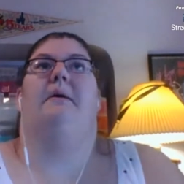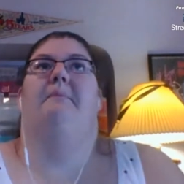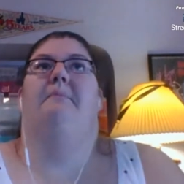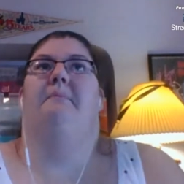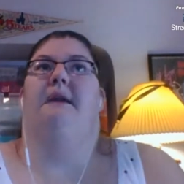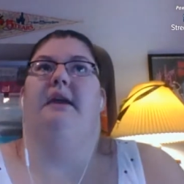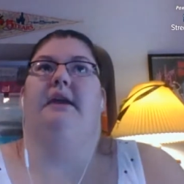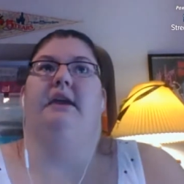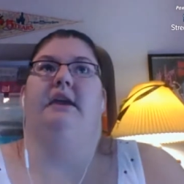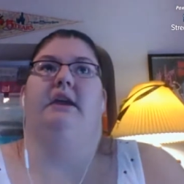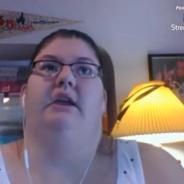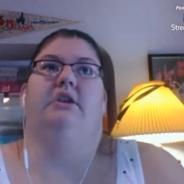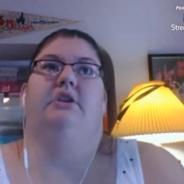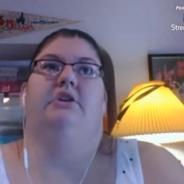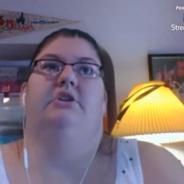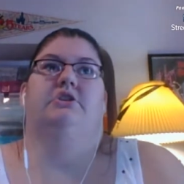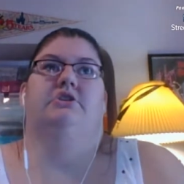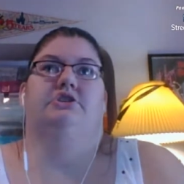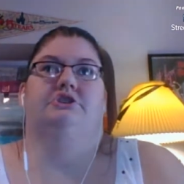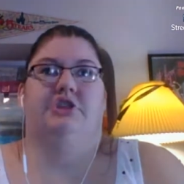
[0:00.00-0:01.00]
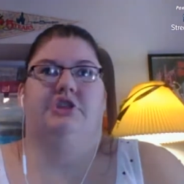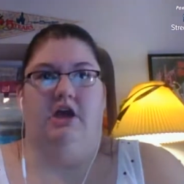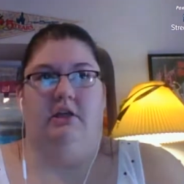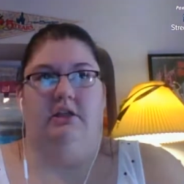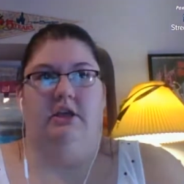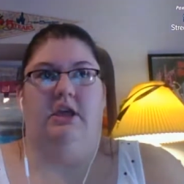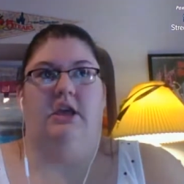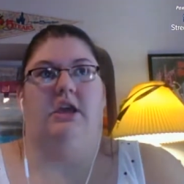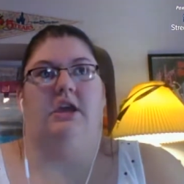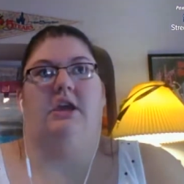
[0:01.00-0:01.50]
making
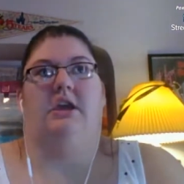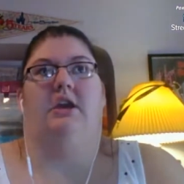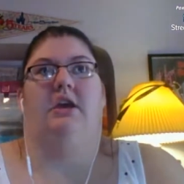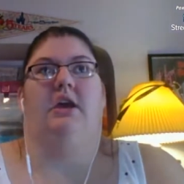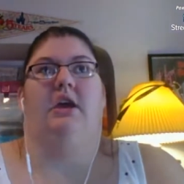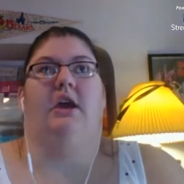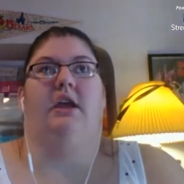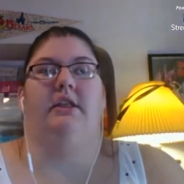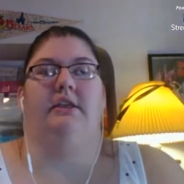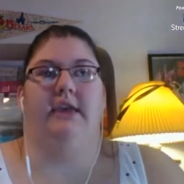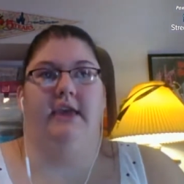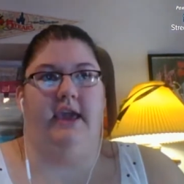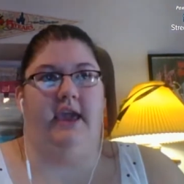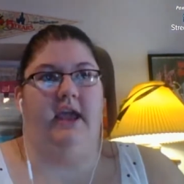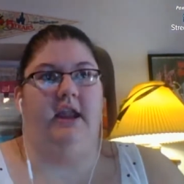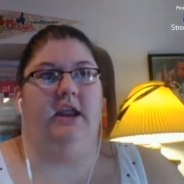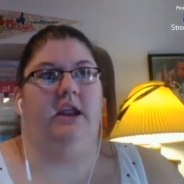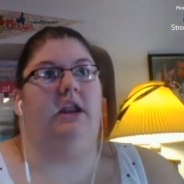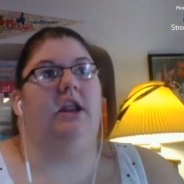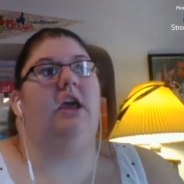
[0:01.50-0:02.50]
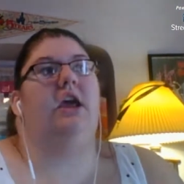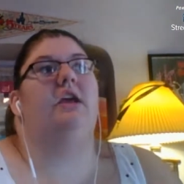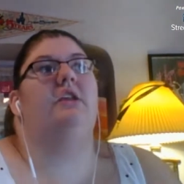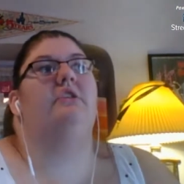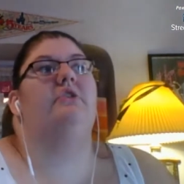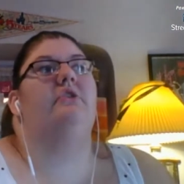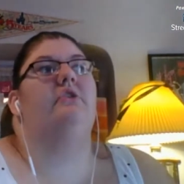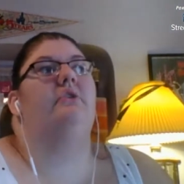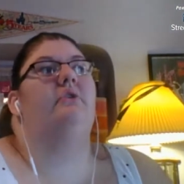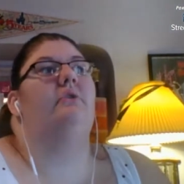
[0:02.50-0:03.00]
jelly and canning it,